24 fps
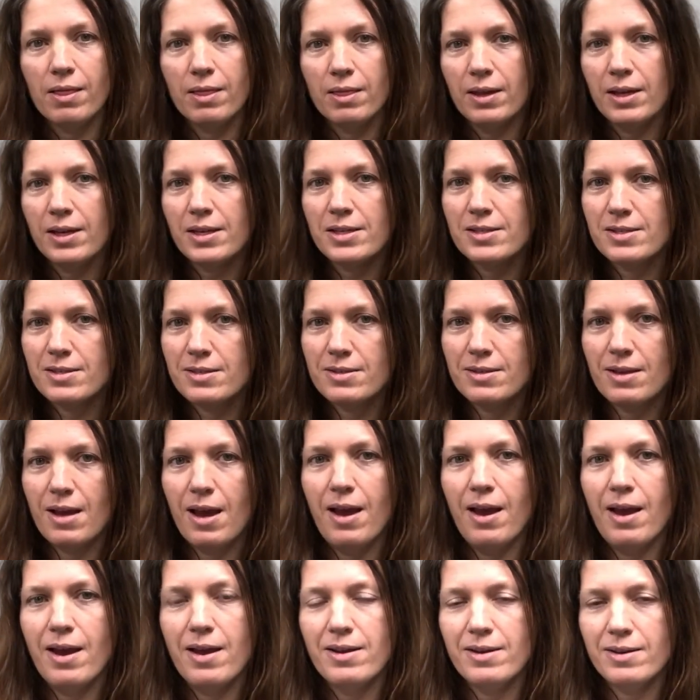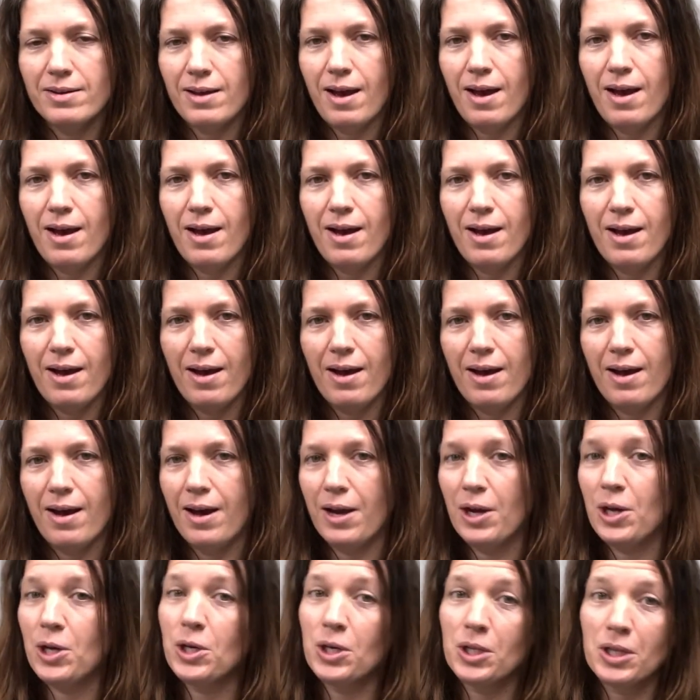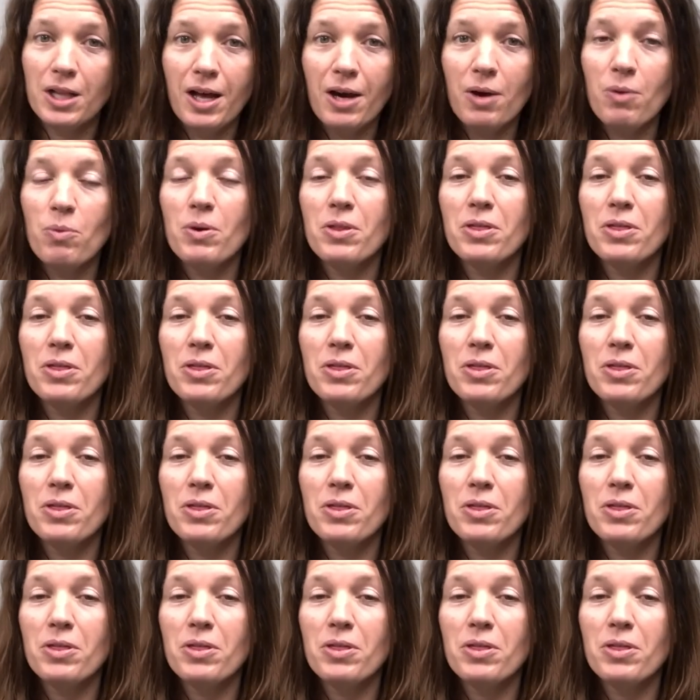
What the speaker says: Thanks, and good luck